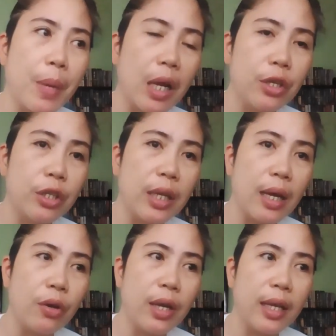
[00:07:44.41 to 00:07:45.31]

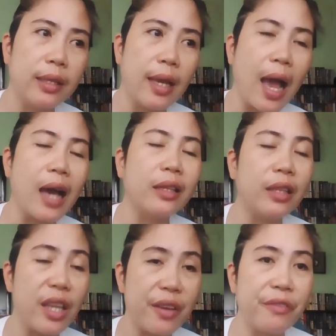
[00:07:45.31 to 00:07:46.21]

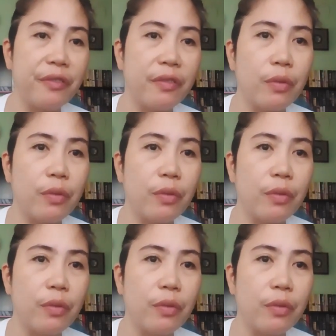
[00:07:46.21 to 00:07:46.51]
active